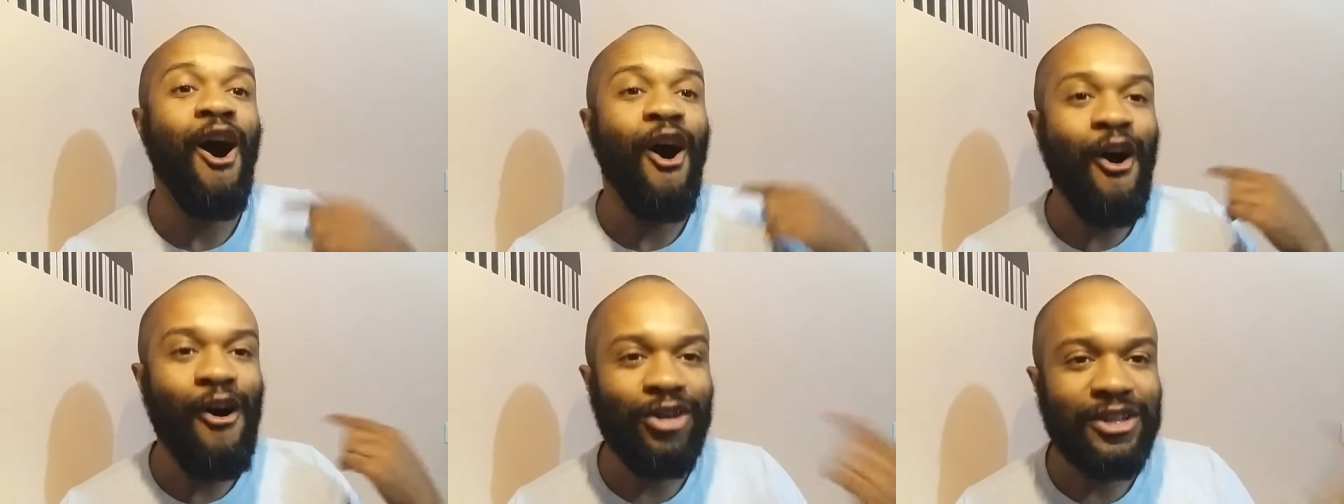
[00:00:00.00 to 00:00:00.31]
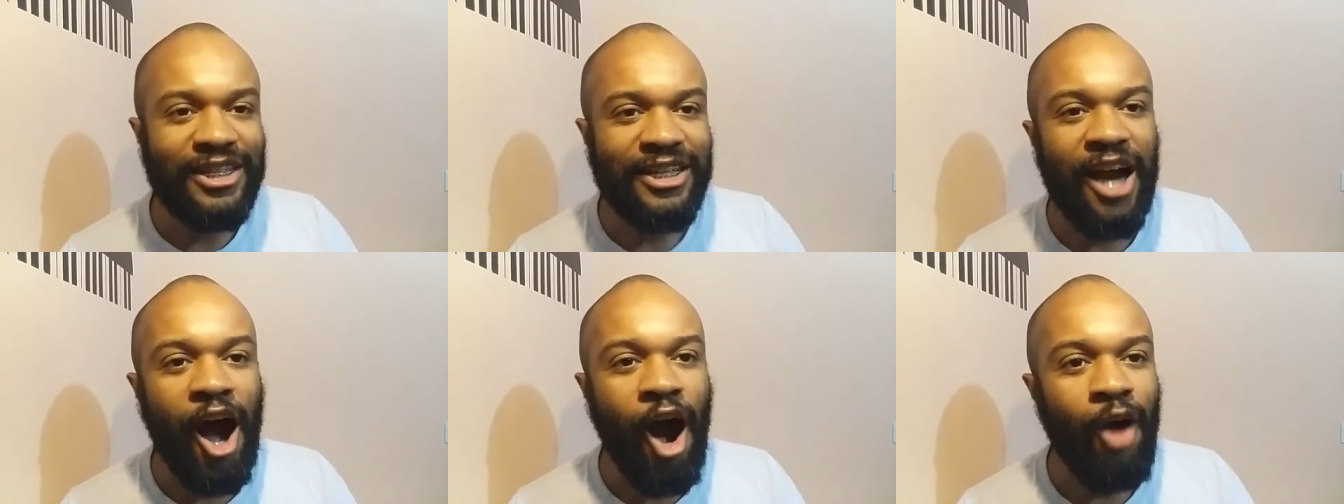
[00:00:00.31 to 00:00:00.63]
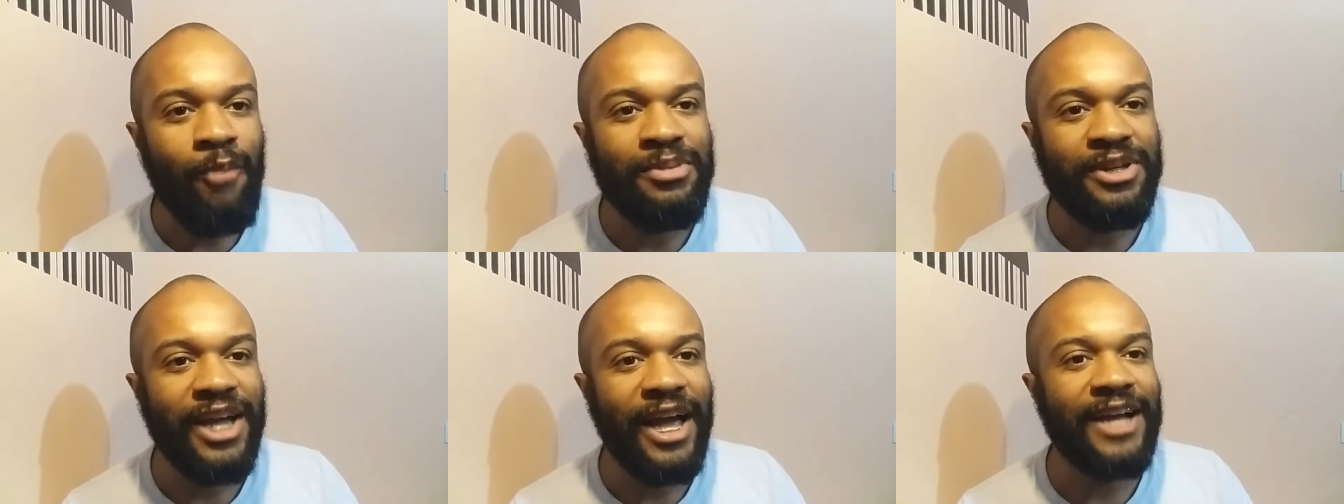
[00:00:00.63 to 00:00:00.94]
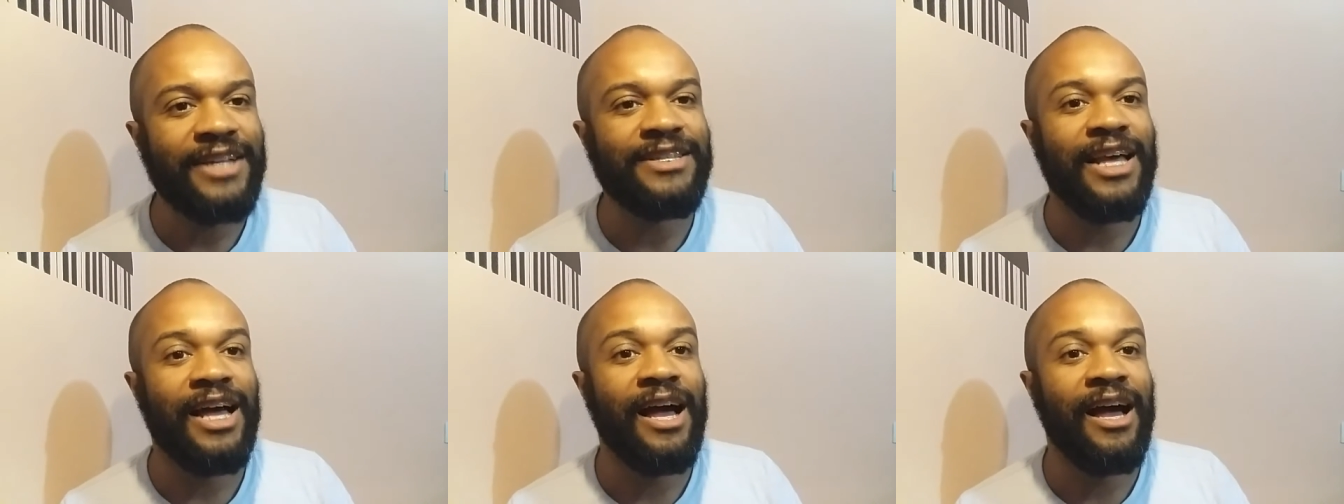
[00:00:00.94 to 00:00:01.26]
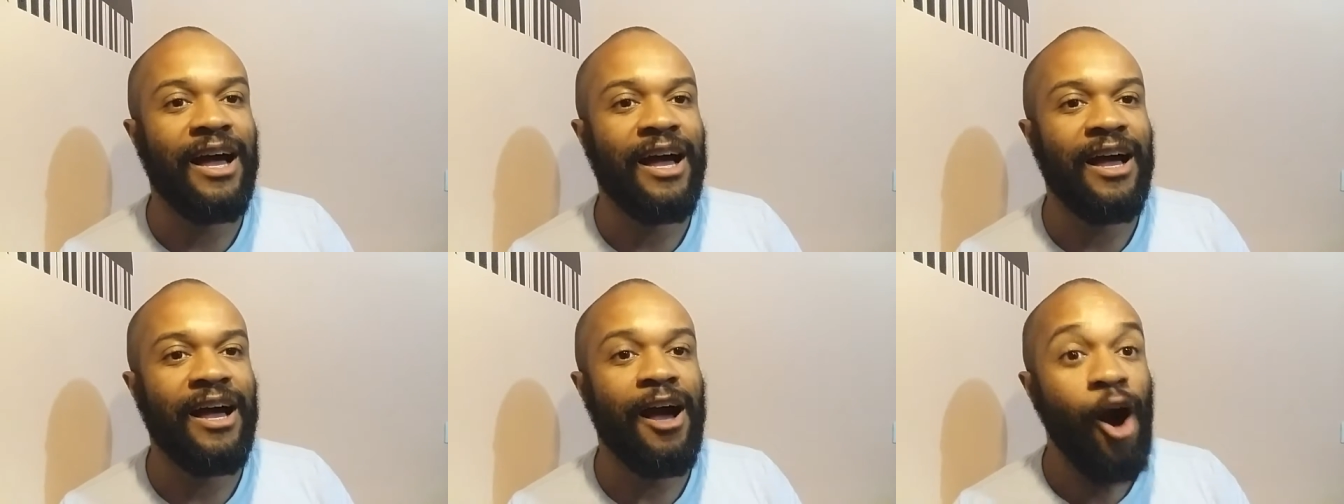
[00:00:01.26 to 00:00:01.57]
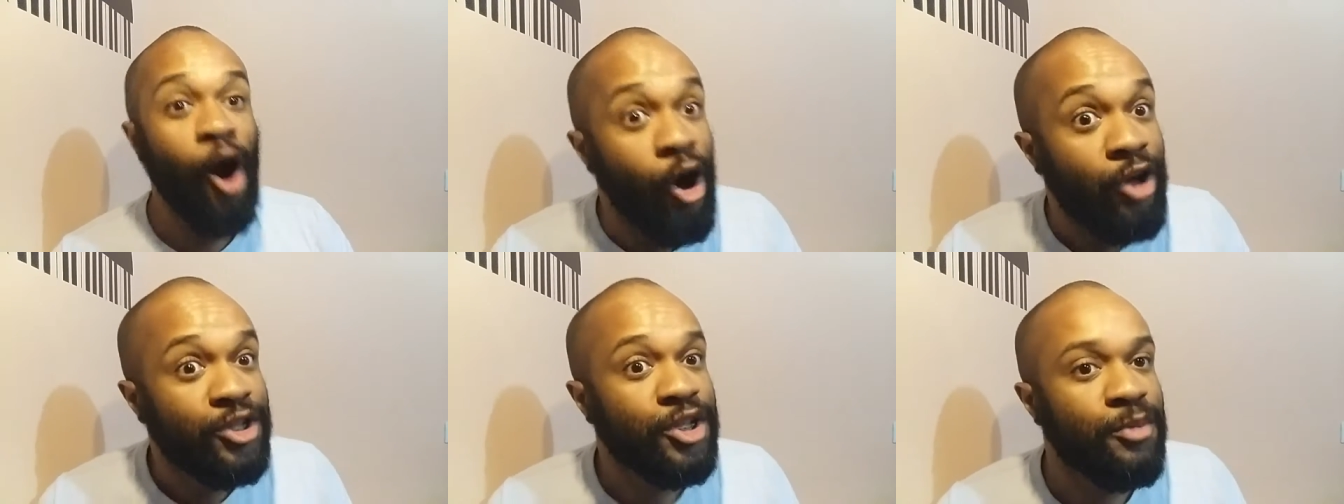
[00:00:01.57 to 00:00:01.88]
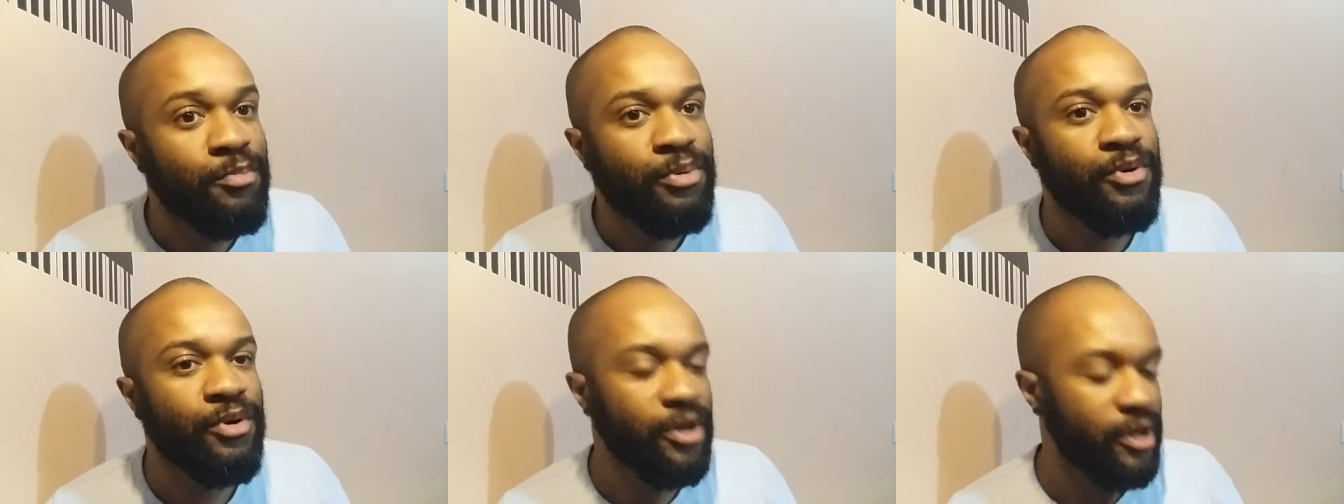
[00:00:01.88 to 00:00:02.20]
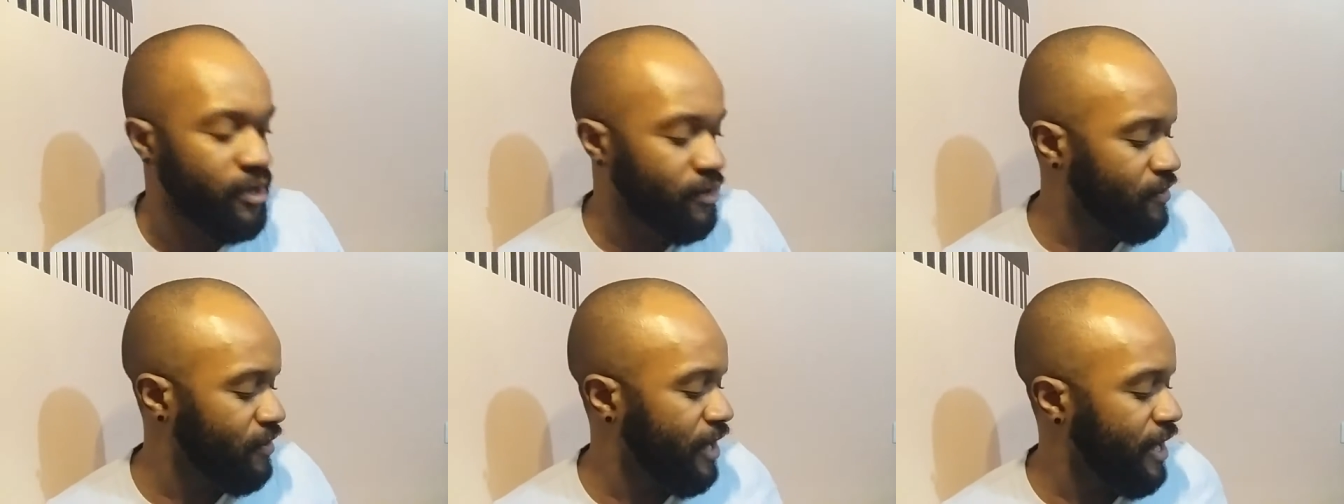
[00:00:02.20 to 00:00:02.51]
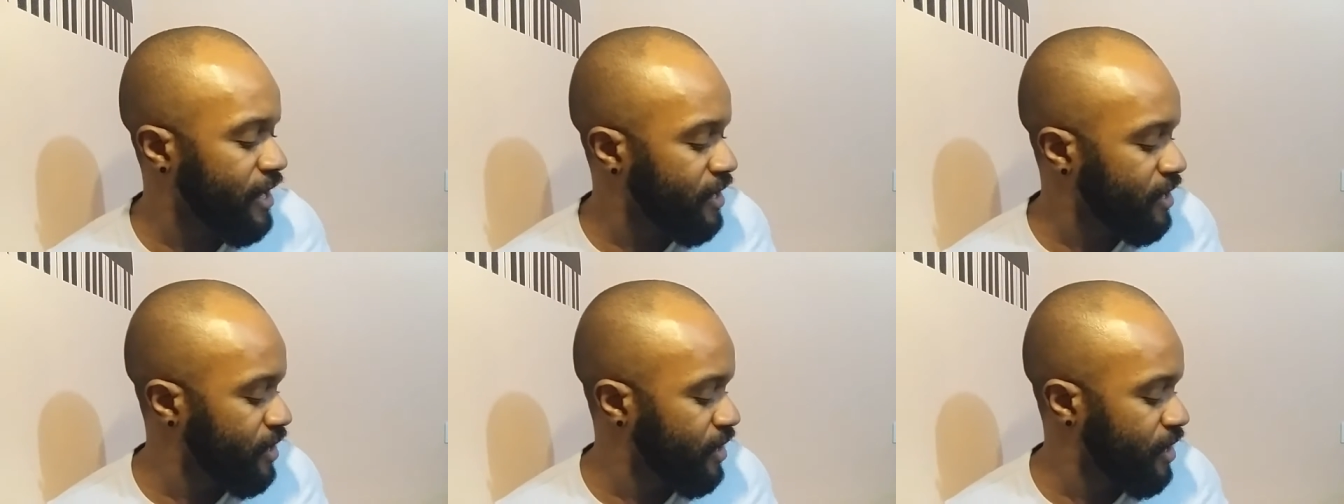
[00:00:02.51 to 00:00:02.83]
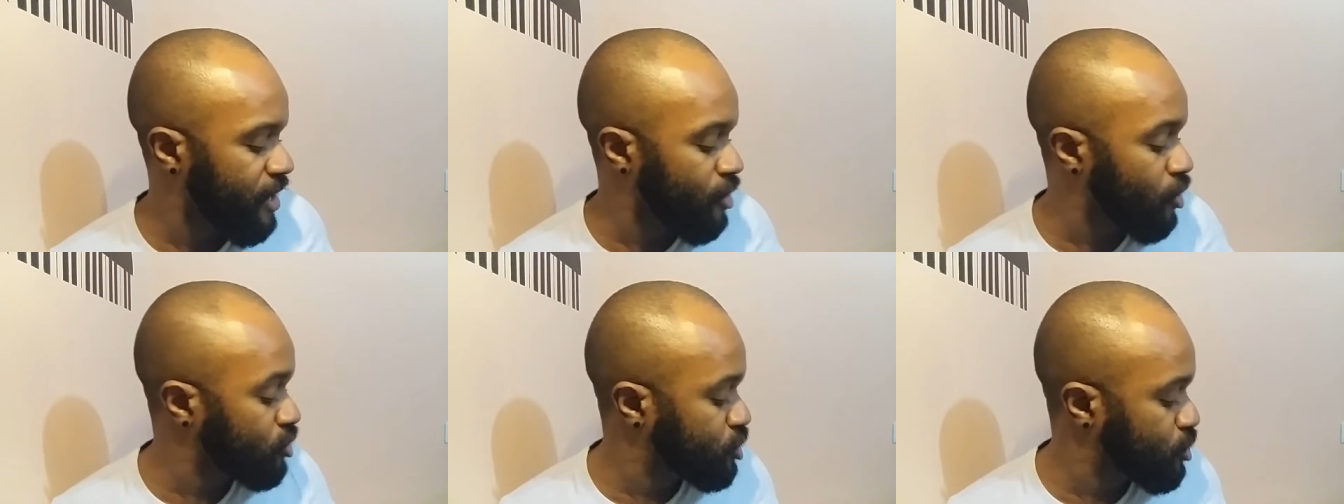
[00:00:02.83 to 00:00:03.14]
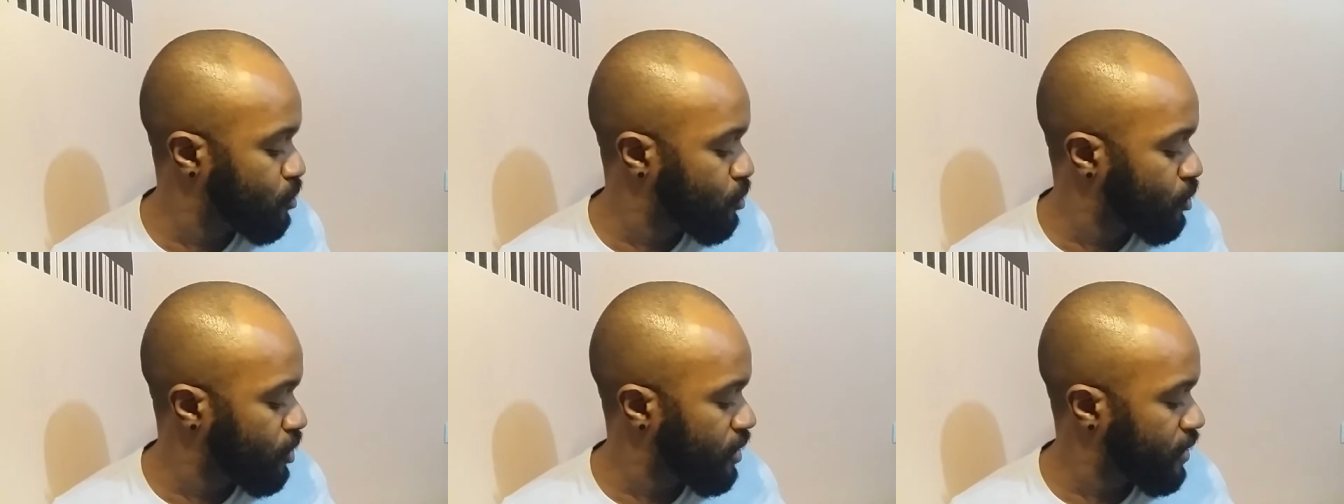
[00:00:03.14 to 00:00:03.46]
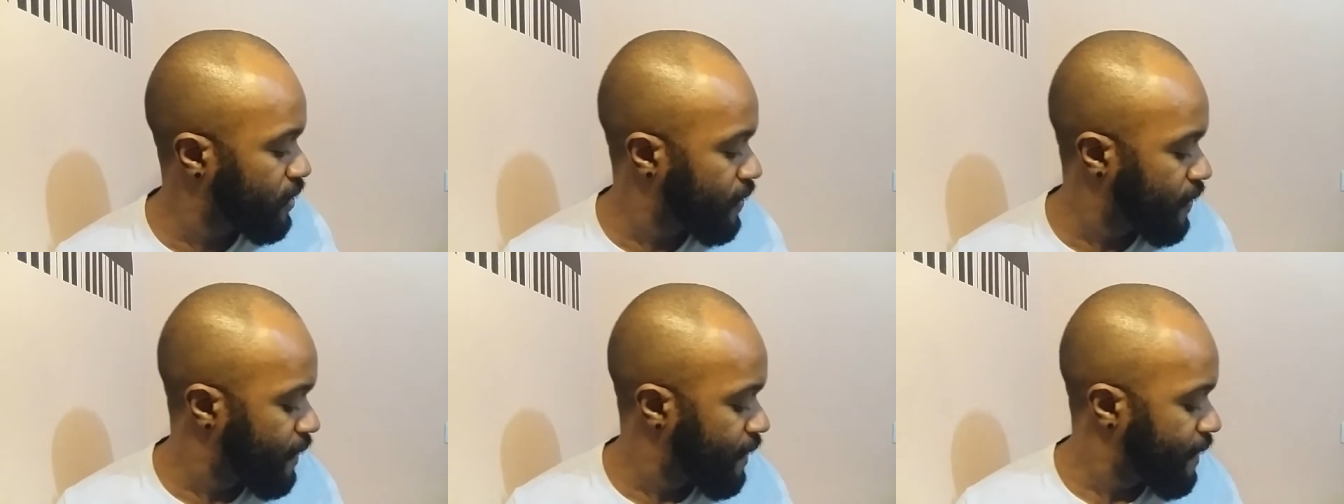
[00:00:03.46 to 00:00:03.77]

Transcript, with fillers: other object, uh, other book, okay? Another book.